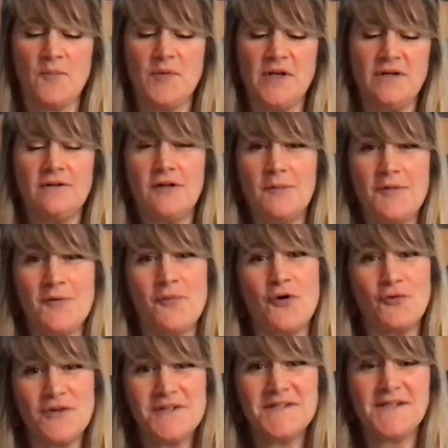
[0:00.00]
be a little bit more
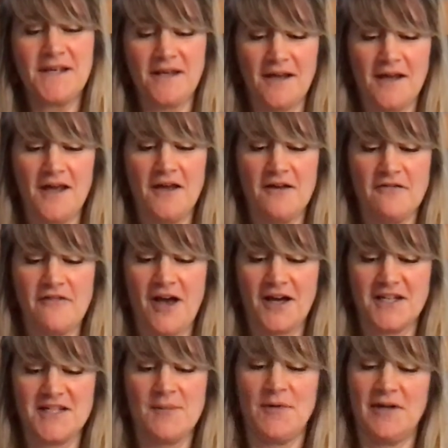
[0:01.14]
risky if
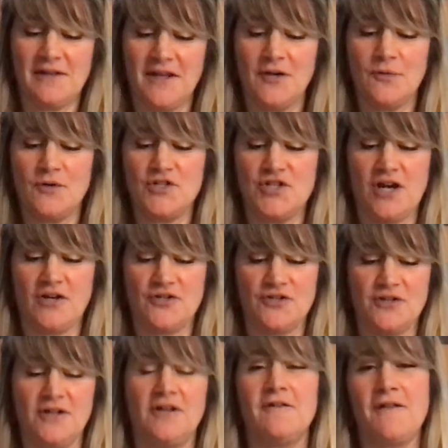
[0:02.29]
academic language
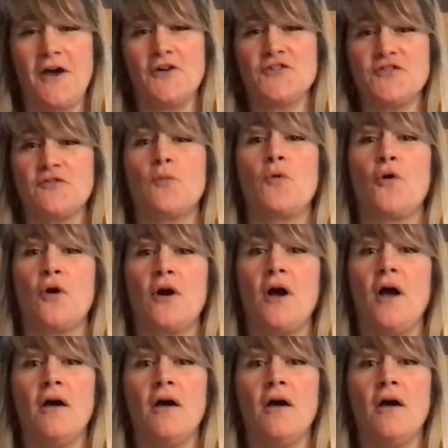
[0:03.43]
actually allows for more